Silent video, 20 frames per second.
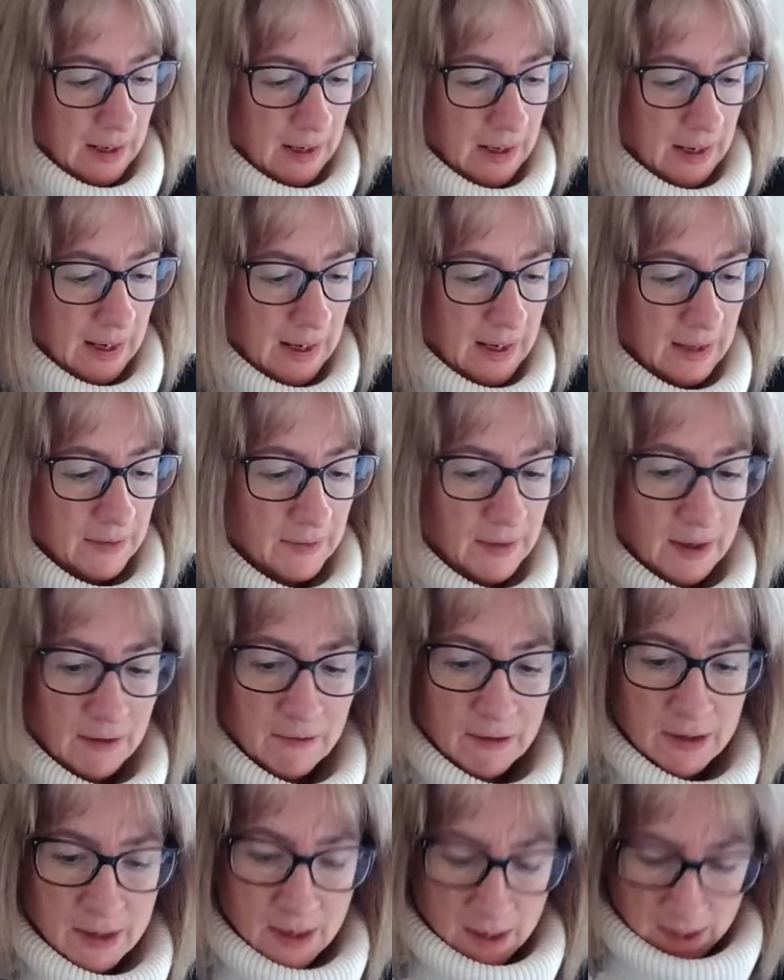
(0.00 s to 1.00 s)
And they're a
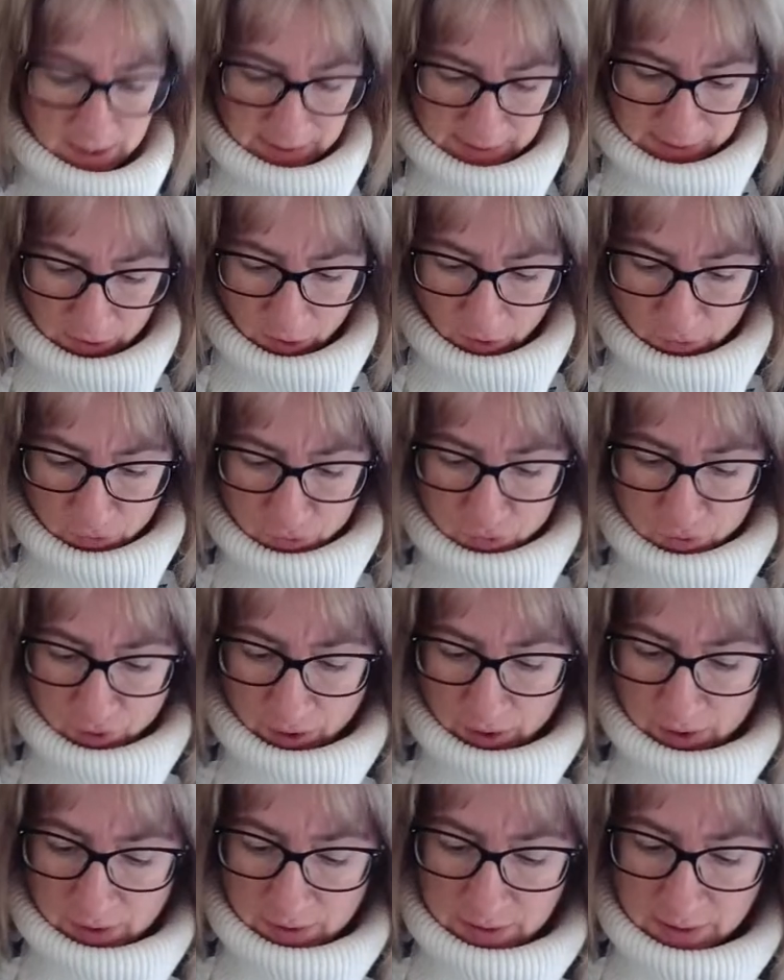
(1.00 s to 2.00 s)
nice
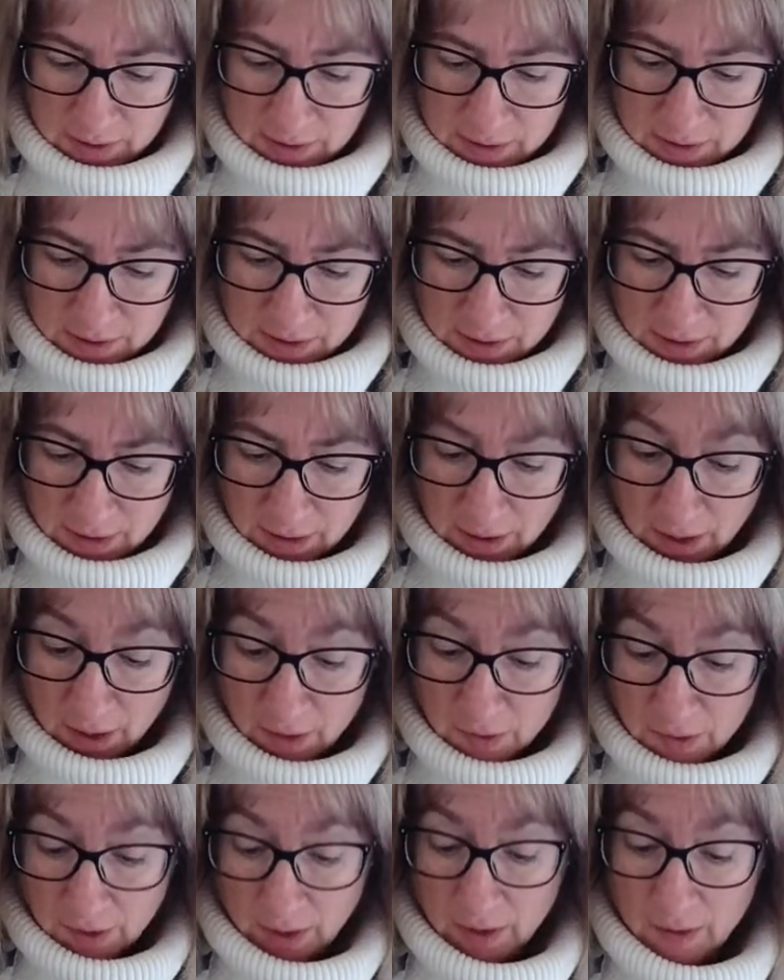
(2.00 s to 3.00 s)
contrast to the
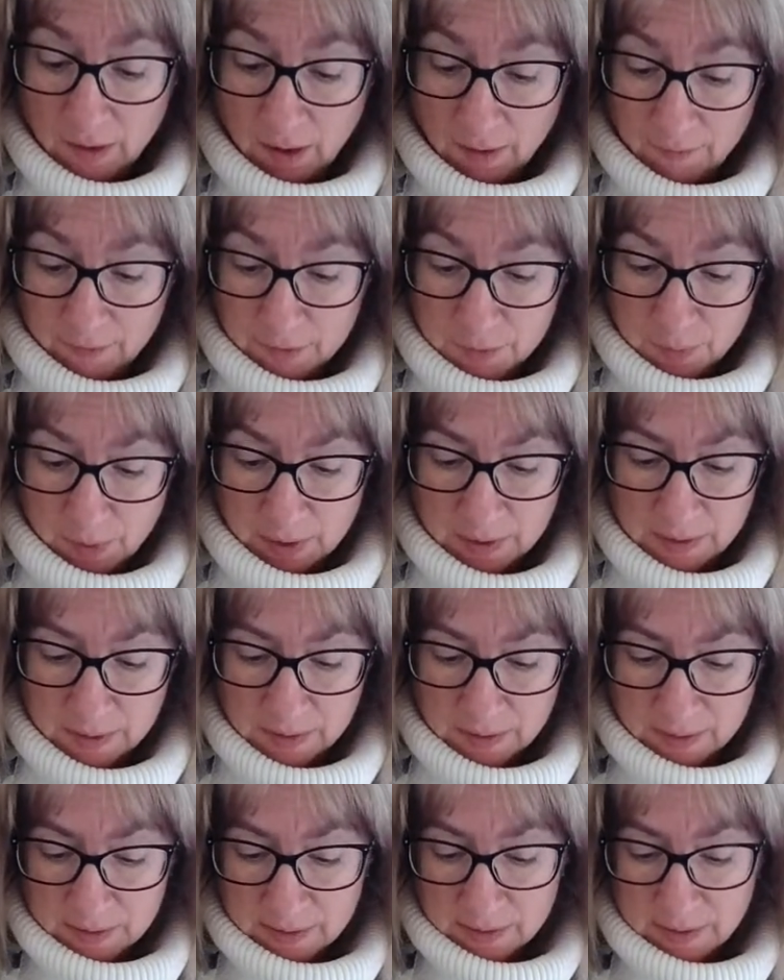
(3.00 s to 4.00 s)
cocoa covered
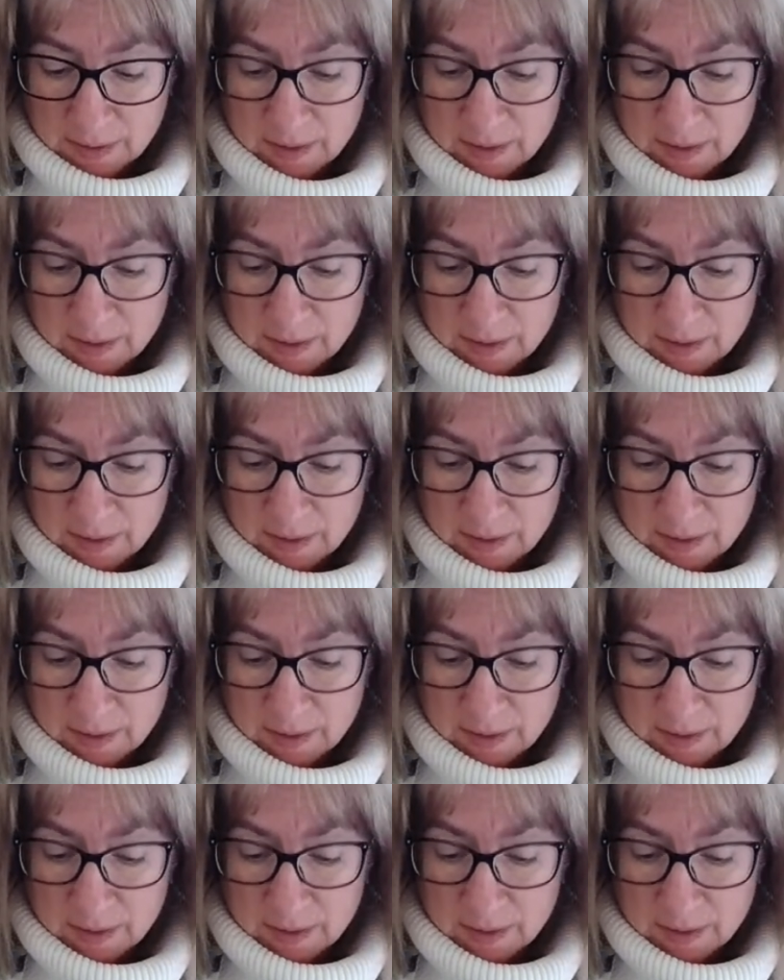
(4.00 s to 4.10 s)
ones.